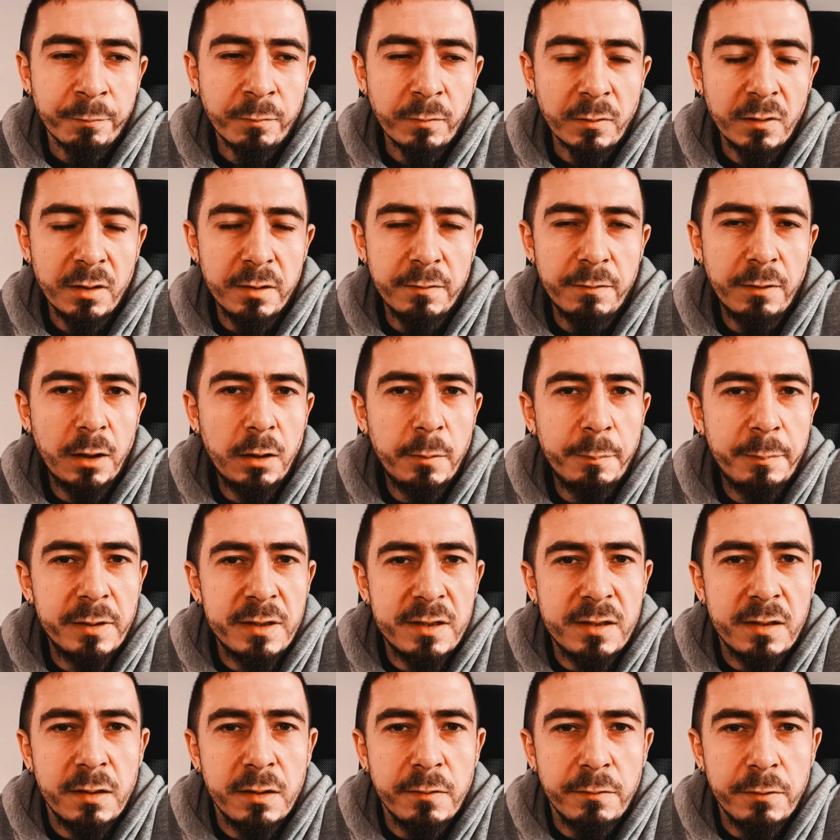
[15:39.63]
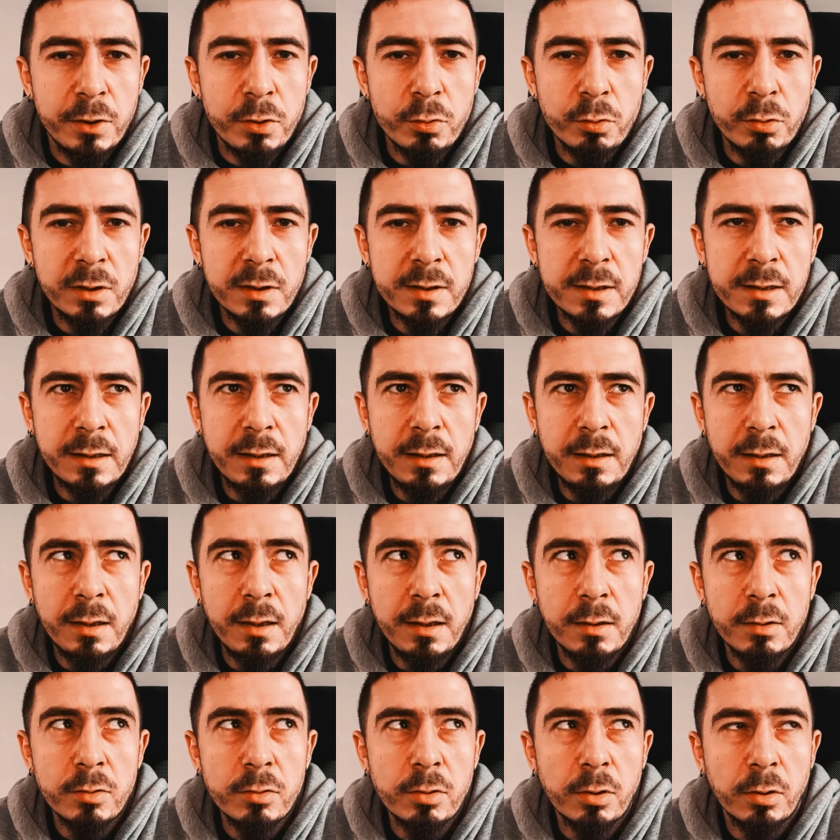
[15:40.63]
develop as individuals
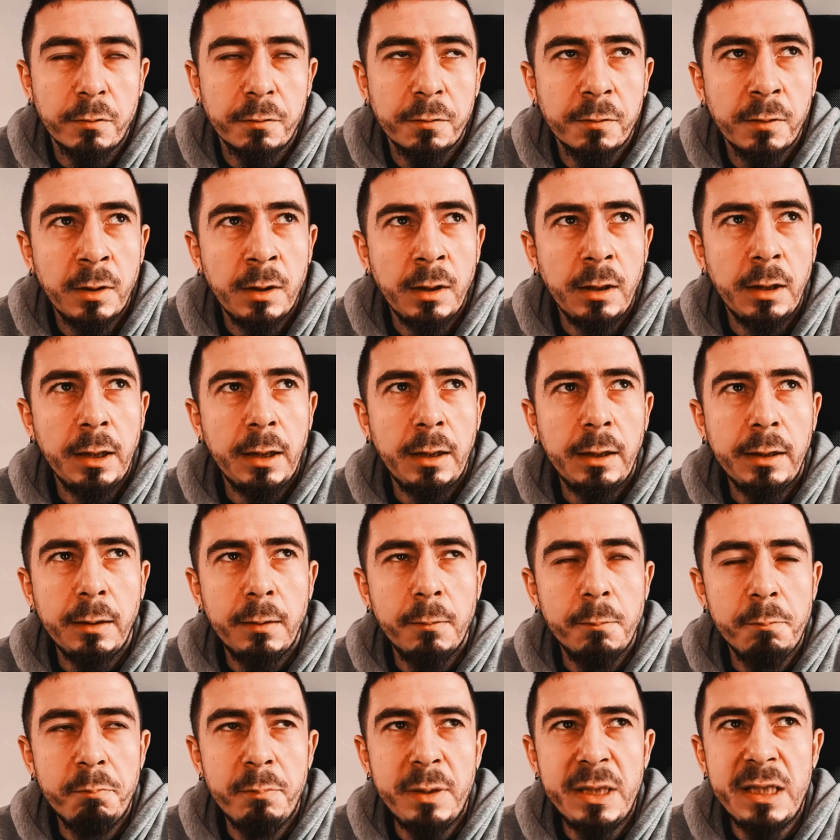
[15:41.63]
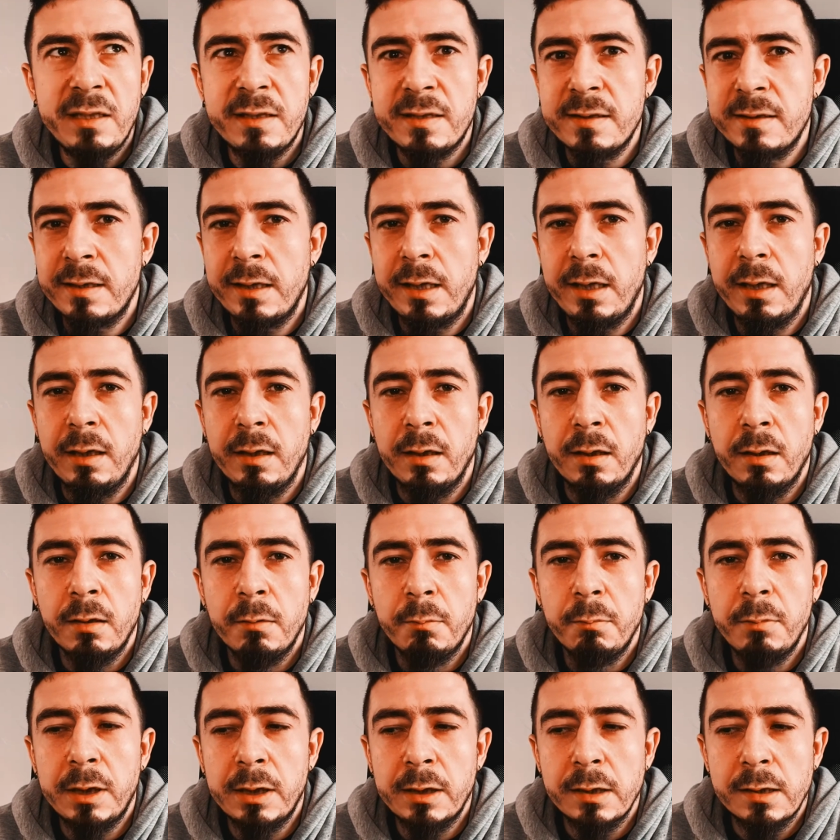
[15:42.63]
and sort of be sane.
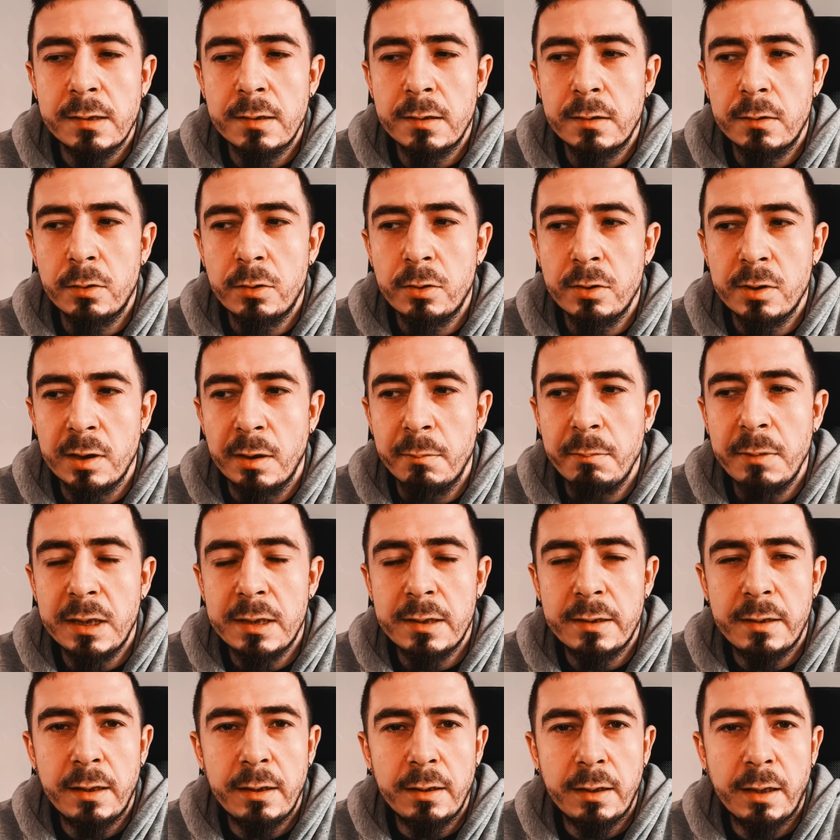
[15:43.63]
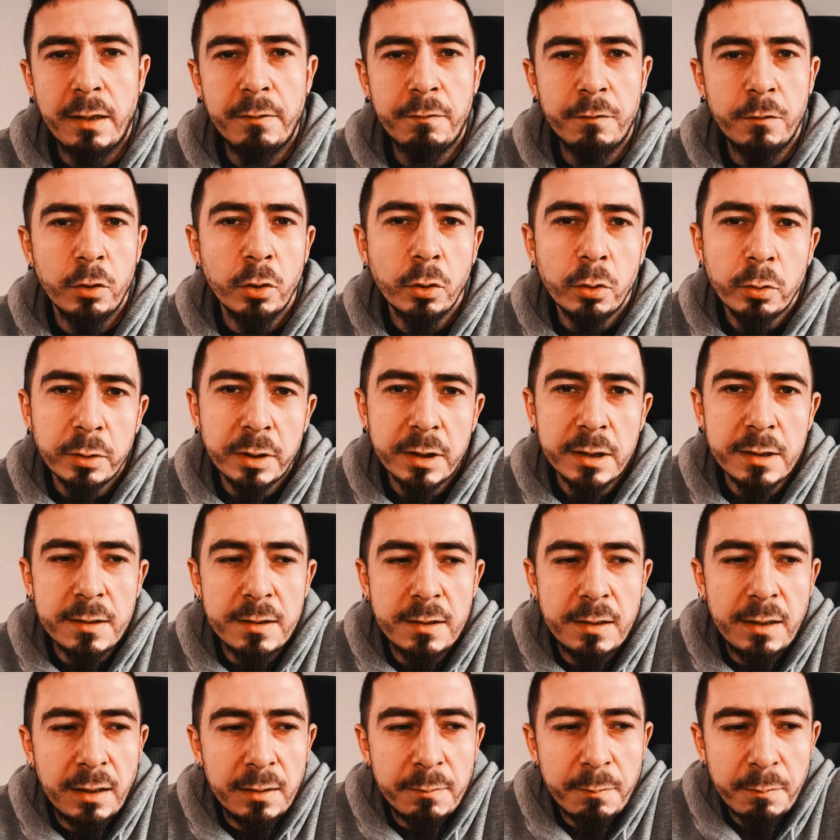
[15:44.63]
Because to some extent, I've noticed
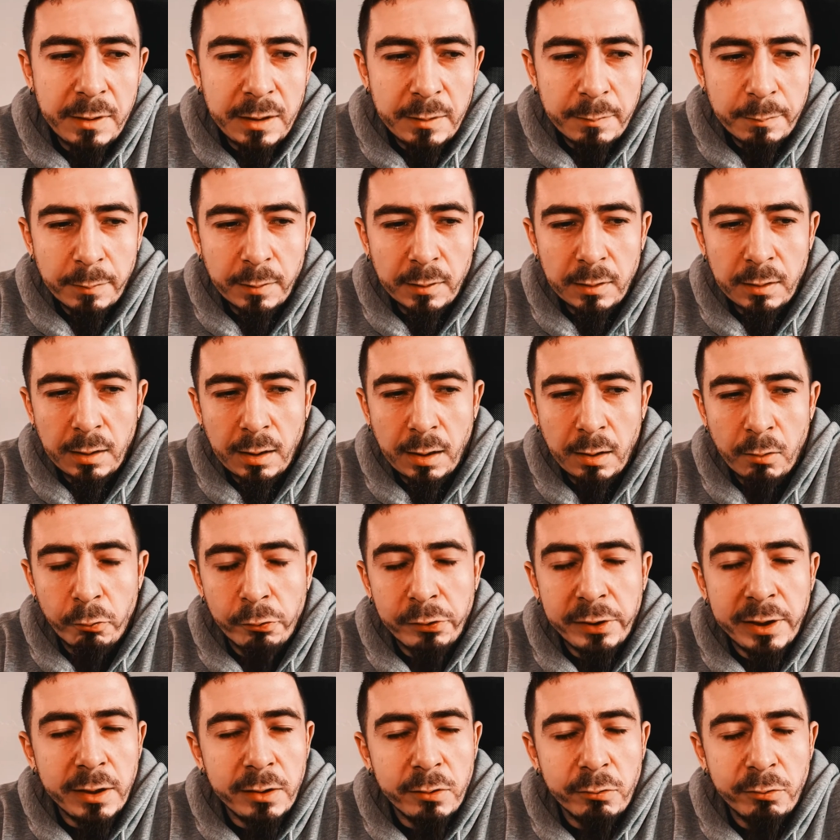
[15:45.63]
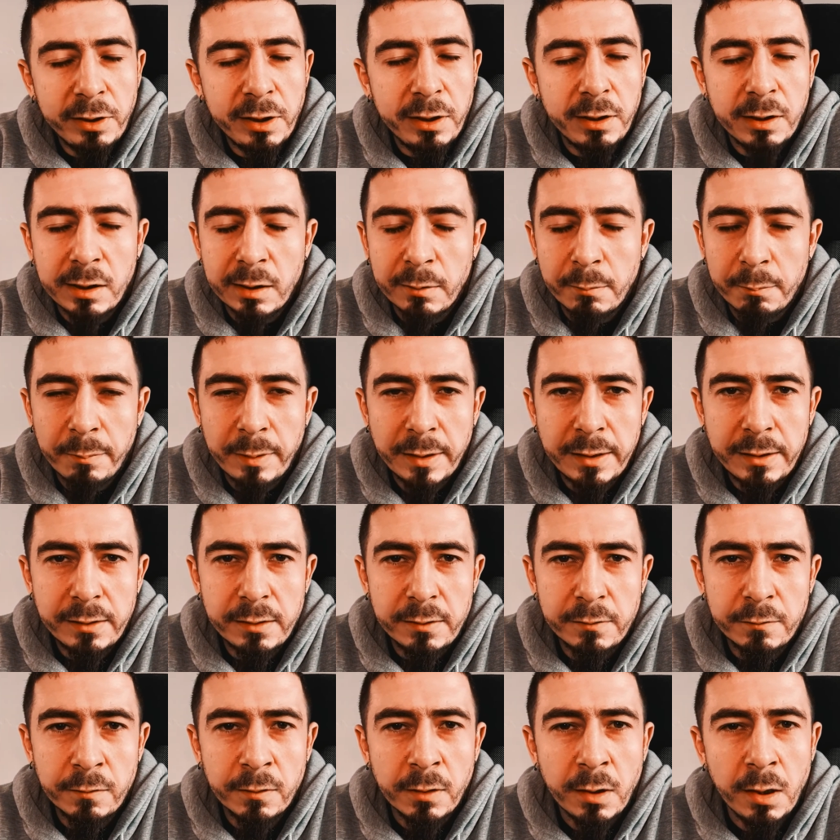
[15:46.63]
that people are really, really
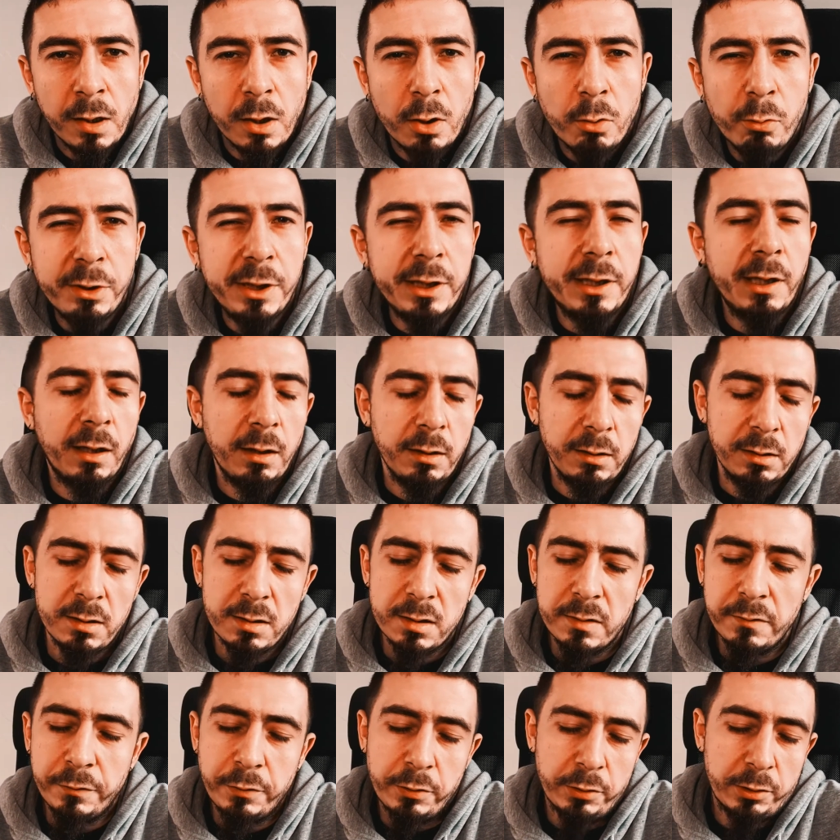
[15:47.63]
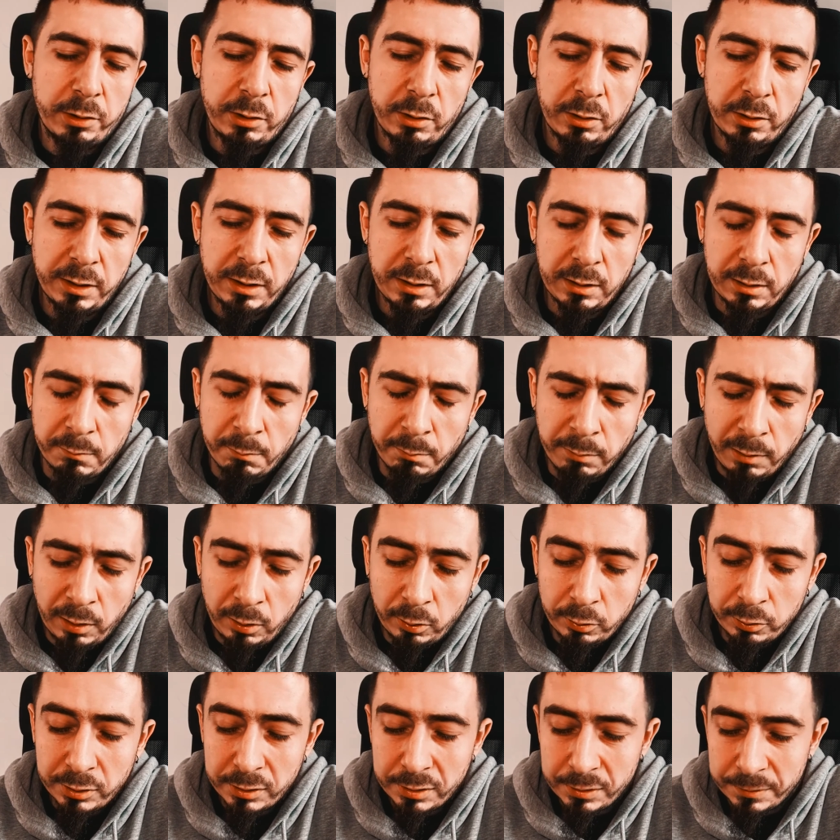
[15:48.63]
competitive, regardless if you're talking
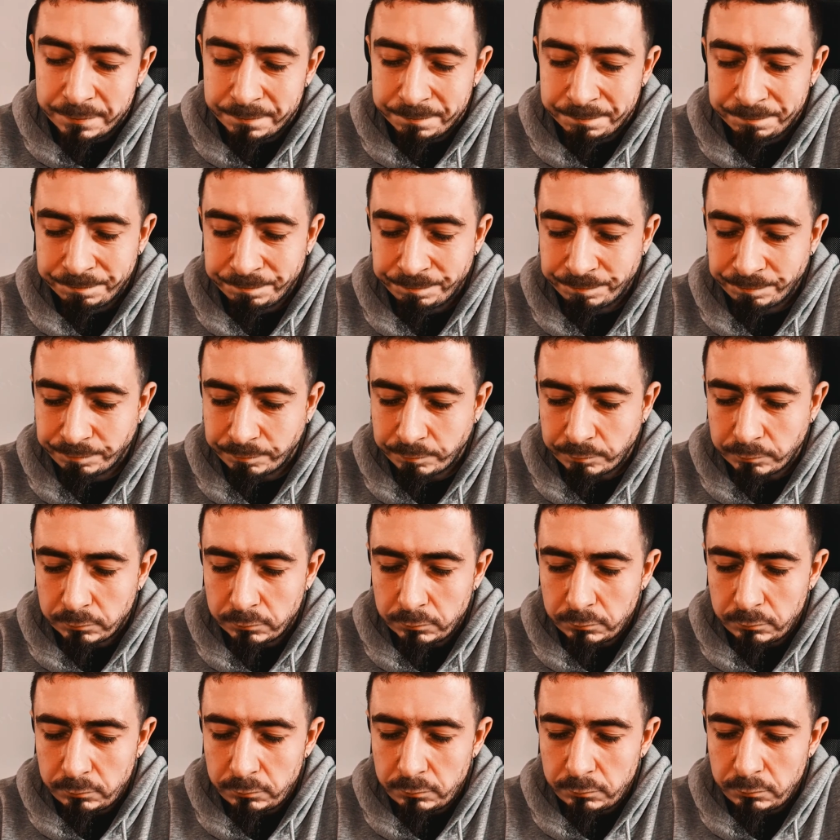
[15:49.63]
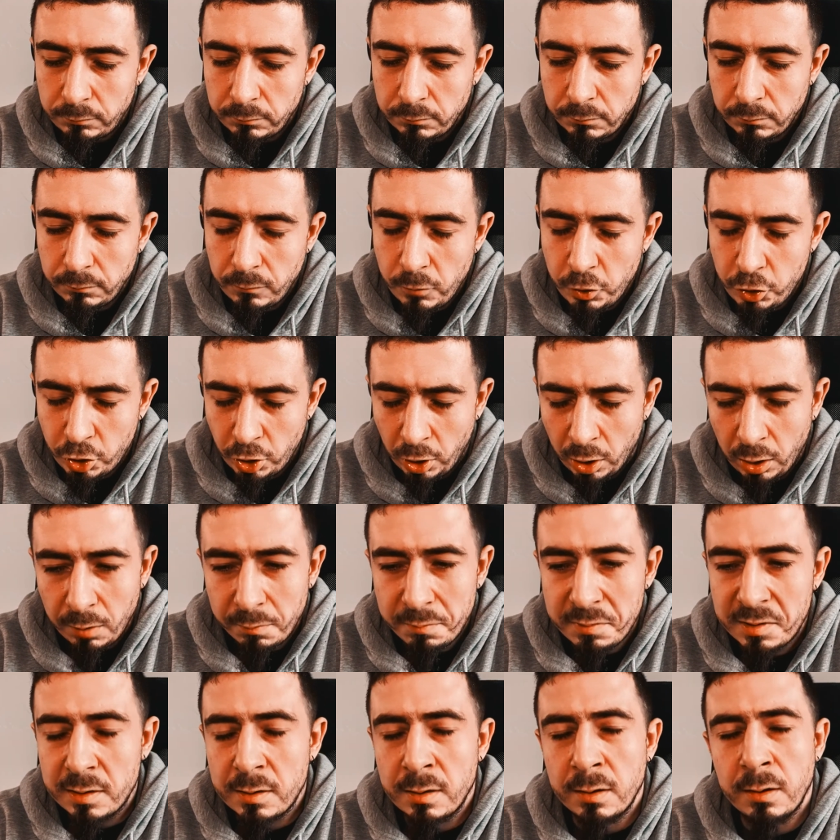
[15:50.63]
about
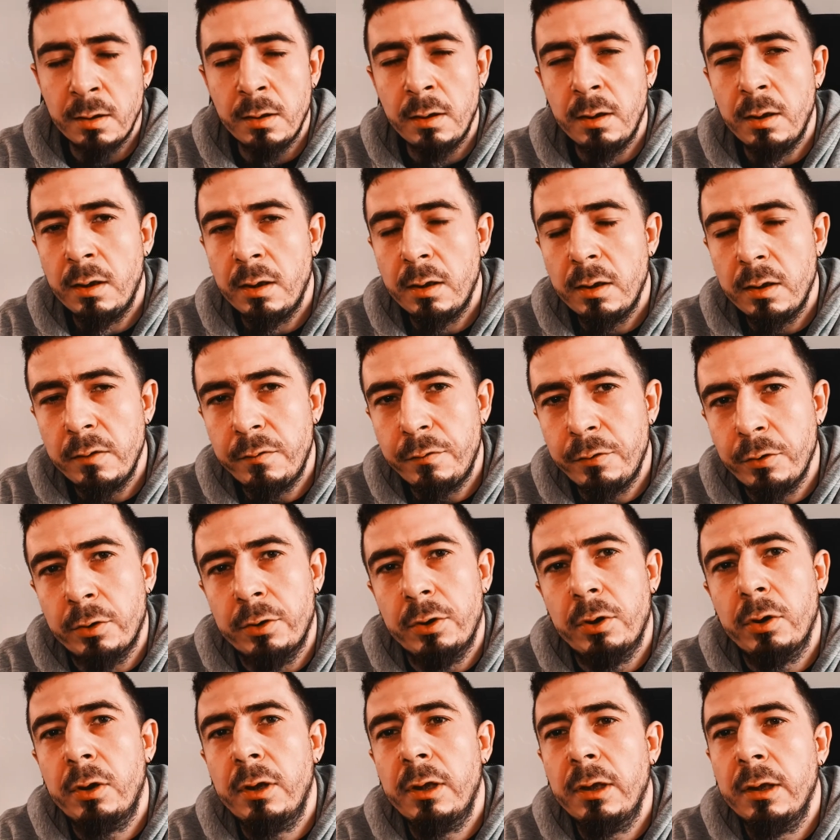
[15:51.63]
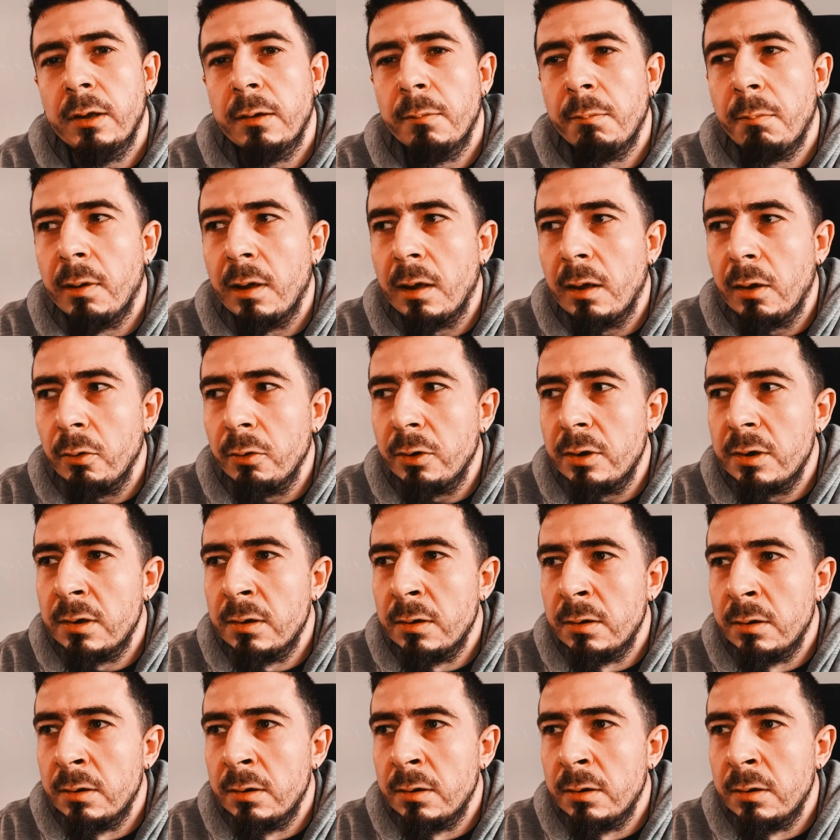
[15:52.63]
jobs, if you're talking about